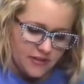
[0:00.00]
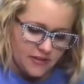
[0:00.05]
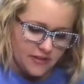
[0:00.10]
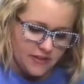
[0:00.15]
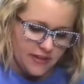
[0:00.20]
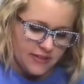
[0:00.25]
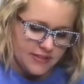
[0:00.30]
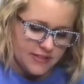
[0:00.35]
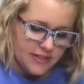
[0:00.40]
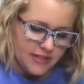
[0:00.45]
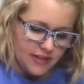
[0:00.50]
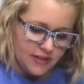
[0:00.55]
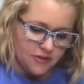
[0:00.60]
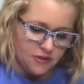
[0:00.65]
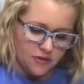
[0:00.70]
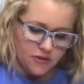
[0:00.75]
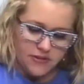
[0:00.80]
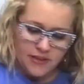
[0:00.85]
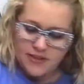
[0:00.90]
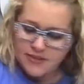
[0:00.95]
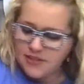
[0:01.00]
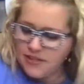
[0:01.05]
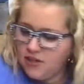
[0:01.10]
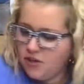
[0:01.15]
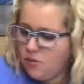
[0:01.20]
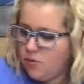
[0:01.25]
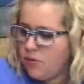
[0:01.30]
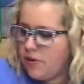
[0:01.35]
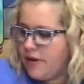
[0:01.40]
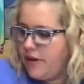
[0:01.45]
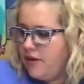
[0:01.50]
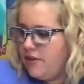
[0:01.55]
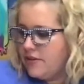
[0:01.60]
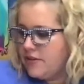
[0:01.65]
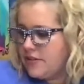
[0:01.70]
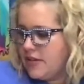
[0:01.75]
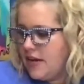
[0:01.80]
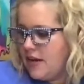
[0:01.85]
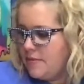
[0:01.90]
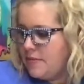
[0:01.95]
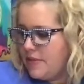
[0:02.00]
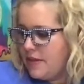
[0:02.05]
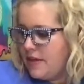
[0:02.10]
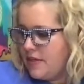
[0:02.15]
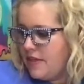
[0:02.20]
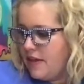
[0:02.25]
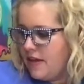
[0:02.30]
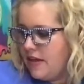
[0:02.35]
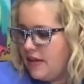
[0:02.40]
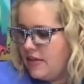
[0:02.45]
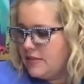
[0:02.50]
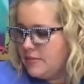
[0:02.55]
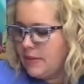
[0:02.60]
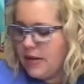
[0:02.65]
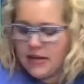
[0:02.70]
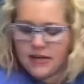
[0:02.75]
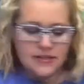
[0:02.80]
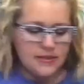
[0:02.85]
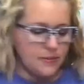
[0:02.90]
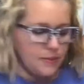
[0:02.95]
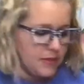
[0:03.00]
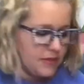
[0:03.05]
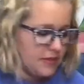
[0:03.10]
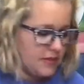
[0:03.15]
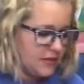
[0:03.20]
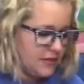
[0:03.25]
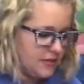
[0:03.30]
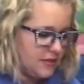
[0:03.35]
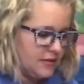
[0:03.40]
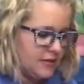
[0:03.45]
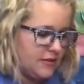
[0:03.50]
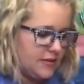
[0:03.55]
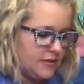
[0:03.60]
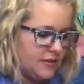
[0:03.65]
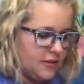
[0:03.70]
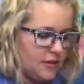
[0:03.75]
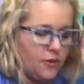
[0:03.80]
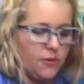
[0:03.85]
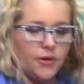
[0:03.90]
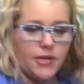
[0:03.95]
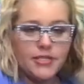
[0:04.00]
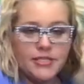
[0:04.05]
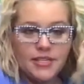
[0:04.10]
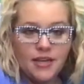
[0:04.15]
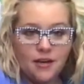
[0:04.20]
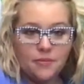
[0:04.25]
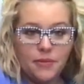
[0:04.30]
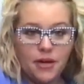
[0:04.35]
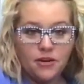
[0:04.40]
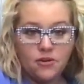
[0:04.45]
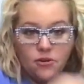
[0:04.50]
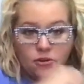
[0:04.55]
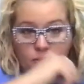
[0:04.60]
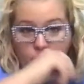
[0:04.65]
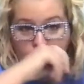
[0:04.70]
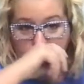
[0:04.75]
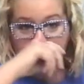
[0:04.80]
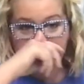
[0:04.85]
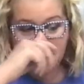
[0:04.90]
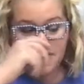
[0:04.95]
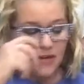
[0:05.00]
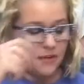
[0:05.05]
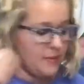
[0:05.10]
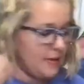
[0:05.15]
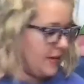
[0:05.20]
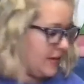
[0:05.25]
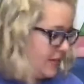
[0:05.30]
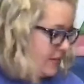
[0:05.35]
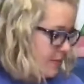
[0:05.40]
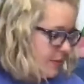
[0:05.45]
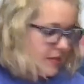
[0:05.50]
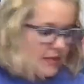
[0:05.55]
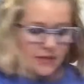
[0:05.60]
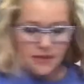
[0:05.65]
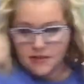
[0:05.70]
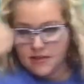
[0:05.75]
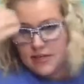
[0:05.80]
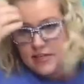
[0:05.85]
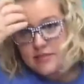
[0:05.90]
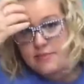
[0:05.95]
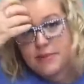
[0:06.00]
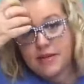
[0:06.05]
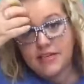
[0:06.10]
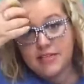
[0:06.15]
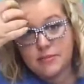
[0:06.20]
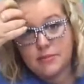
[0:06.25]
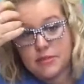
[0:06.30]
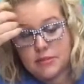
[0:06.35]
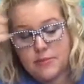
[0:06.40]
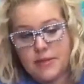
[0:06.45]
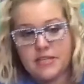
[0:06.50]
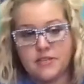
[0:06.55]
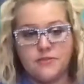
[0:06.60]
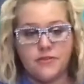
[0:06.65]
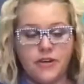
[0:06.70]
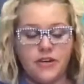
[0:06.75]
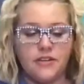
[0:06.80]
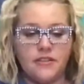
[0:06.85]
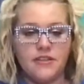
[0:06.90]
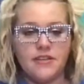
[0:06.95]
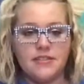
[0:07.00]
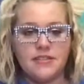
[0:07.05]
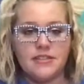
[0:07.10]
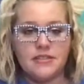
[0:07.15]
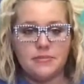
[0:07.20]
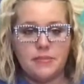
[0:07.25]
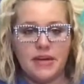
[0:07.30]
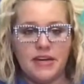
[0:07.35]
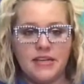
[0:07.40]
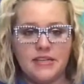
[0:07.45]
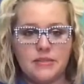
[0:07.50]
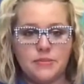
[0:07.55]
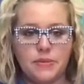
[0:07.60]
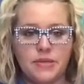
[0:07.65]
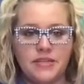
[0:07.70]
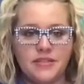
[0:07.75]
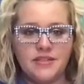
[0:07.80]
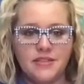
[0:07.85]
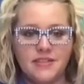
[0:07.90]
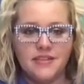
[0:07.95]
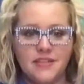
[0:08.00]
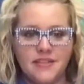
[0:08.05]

They see Uncle they see Corey all the time and they think he's my husband. Corey's not Uncle Corey's not my husband. He's my husband's best friend. This is my husband.